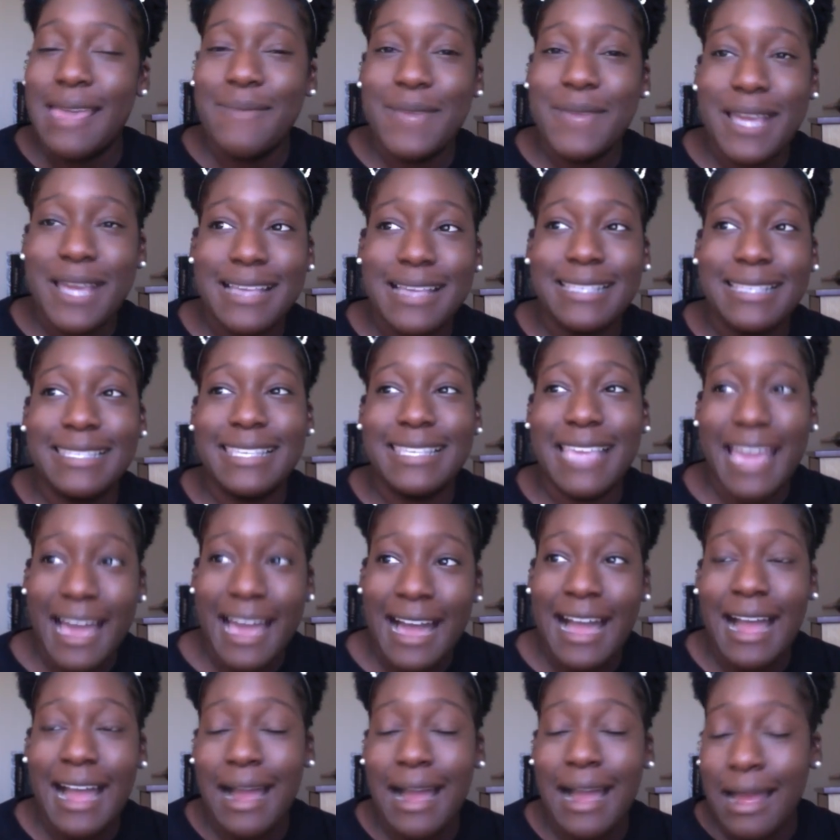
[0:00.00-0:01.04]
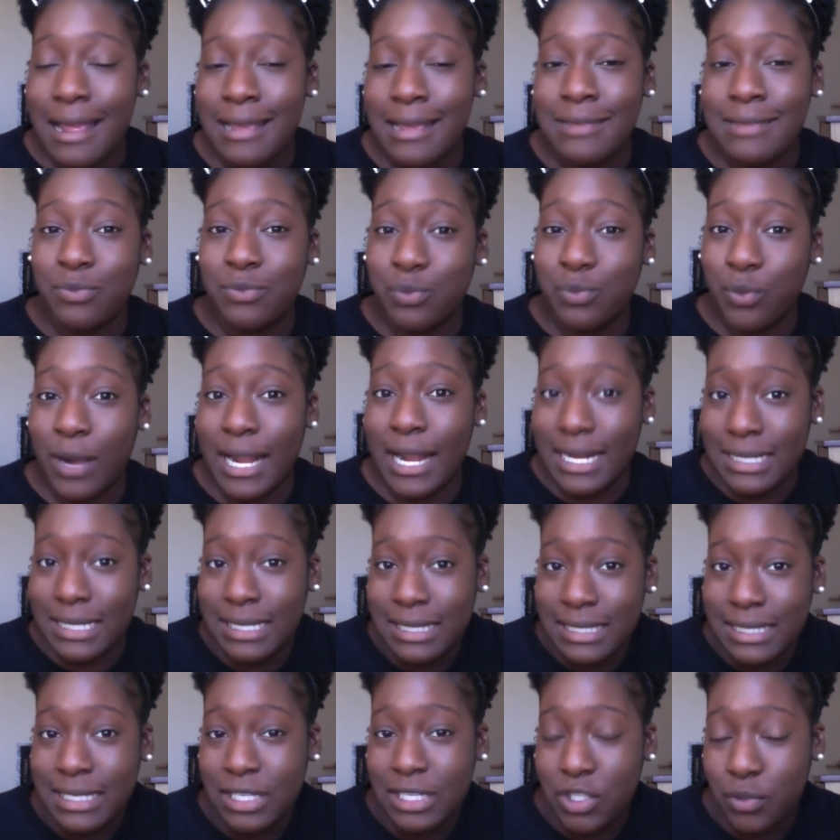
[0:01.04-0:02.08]
because yeah, I ran into
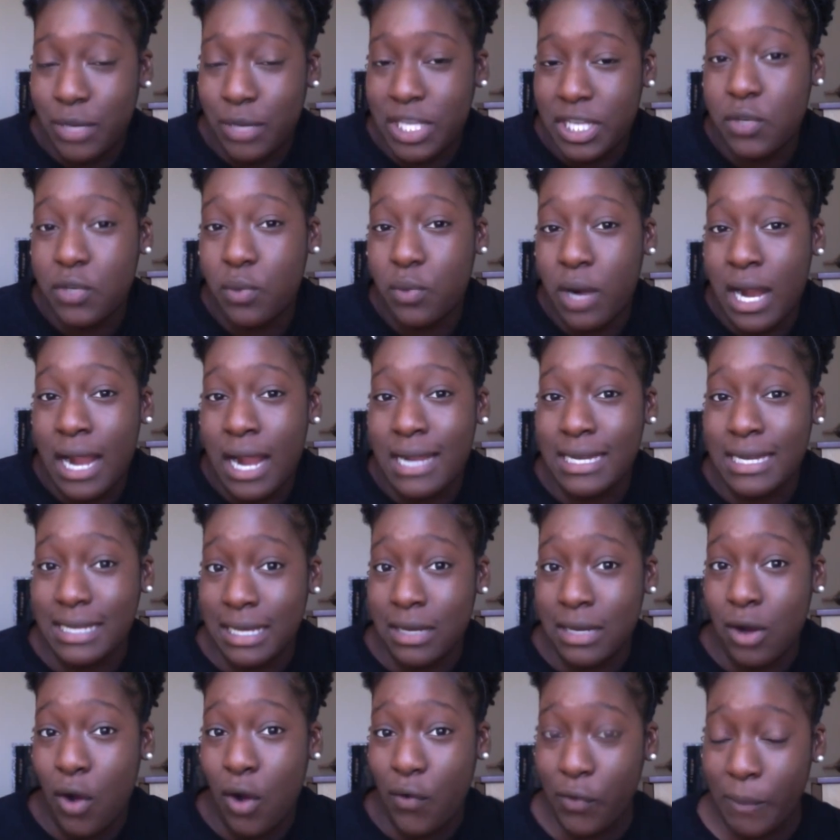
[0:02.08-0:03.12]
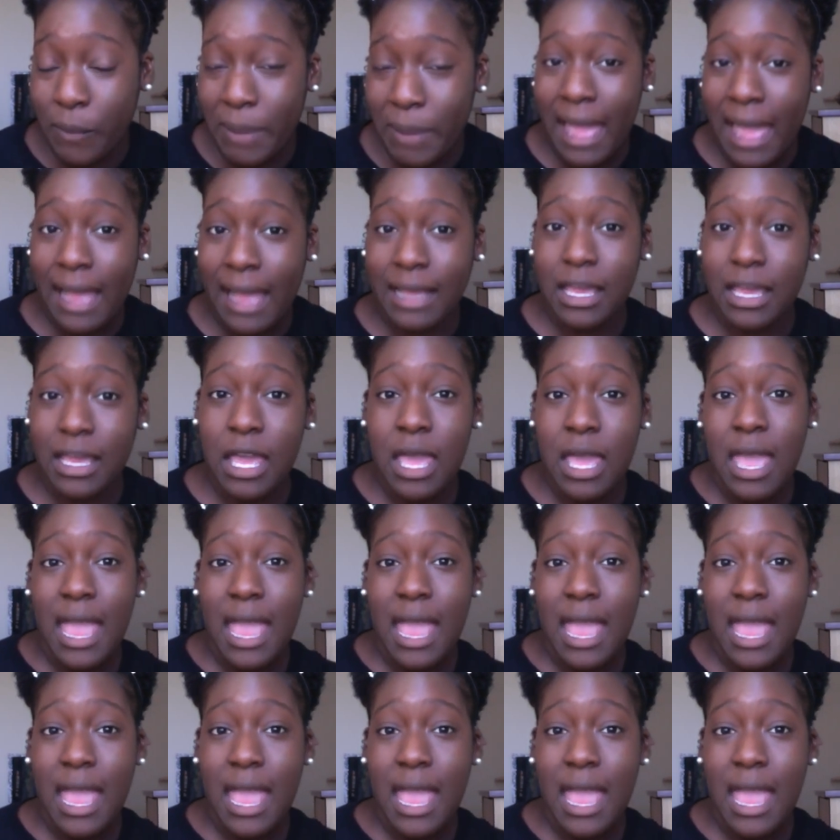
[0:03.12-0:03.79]
the situation where I did overpack